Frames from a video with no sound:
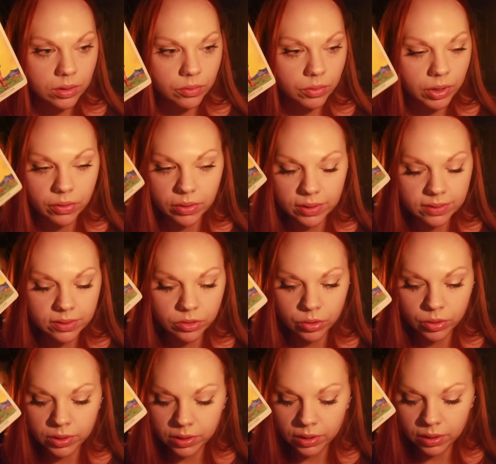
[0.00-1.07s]
whatever it is that
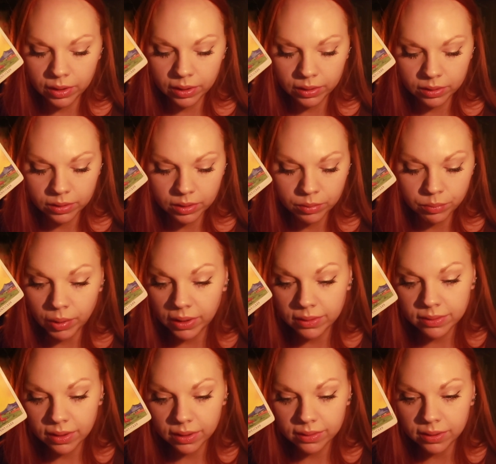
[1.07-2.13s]
you're healing, it might
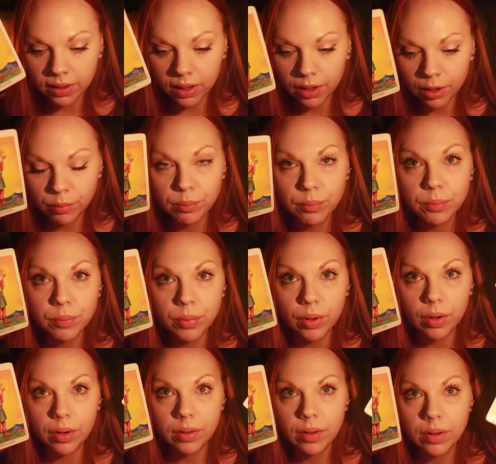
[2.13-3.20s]
take time,
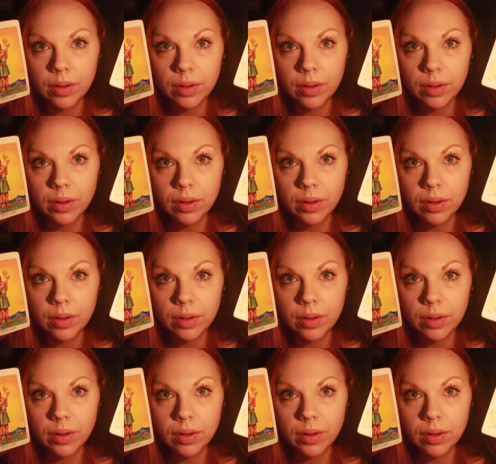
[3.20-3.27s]
but